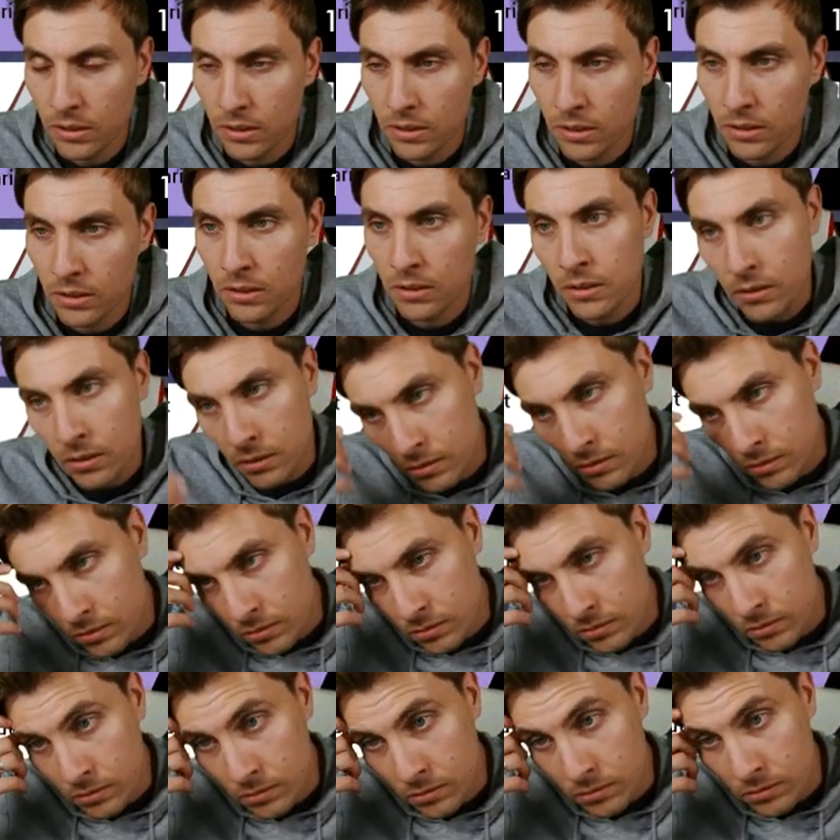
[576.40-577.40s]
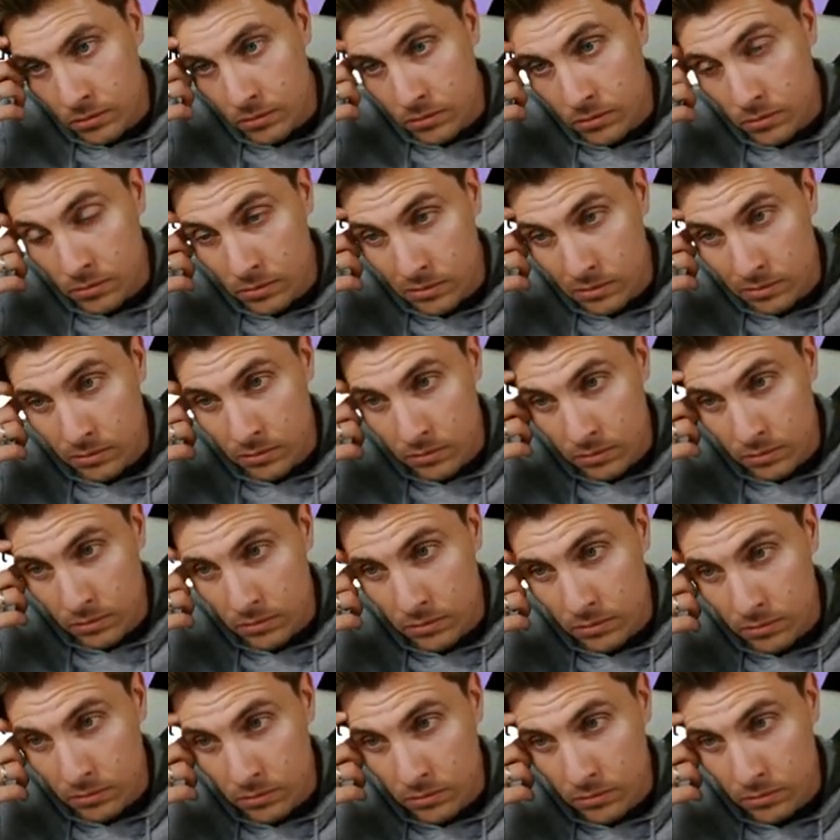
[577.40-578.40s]

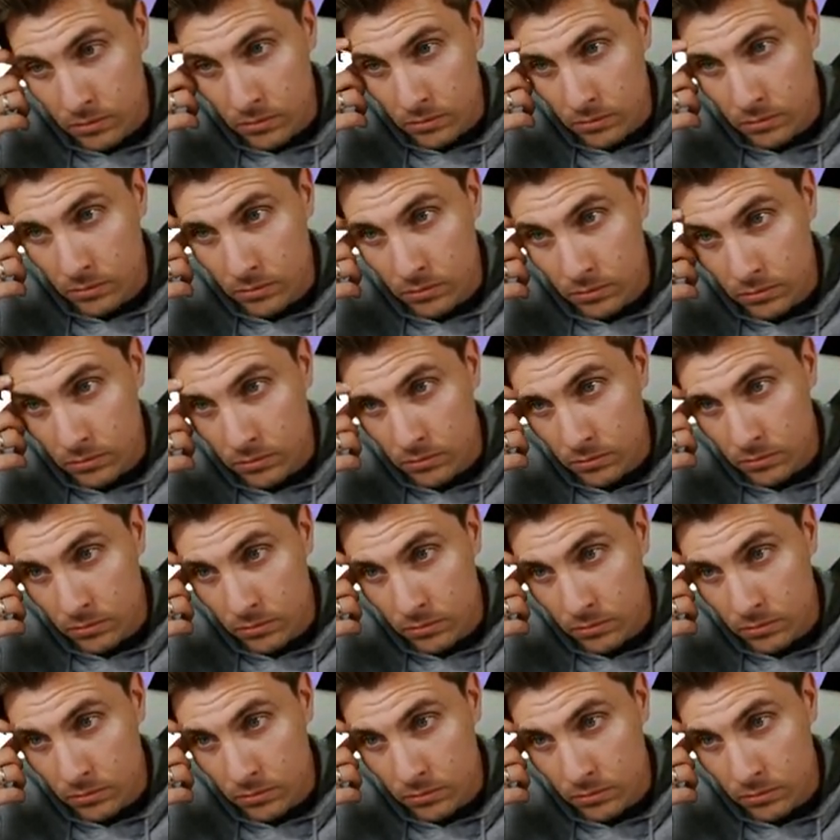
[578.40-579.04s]
Nobody speaks.